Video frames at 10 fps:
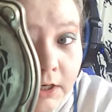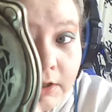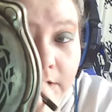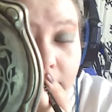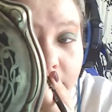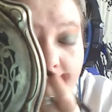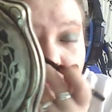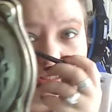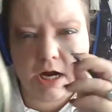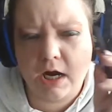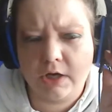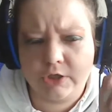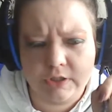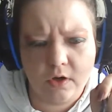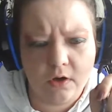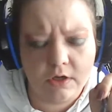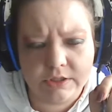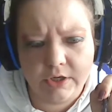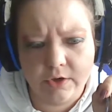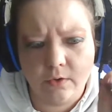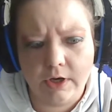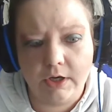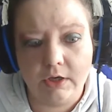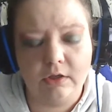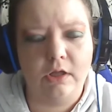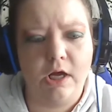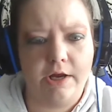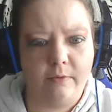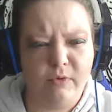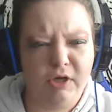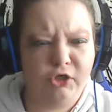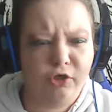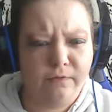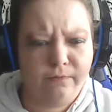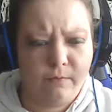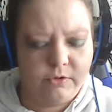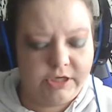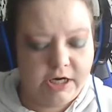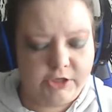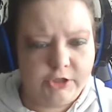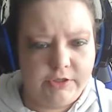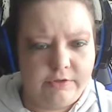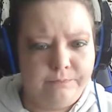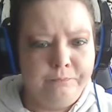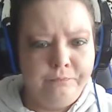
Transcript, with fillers: You can use the ashes also in like a mixture for protection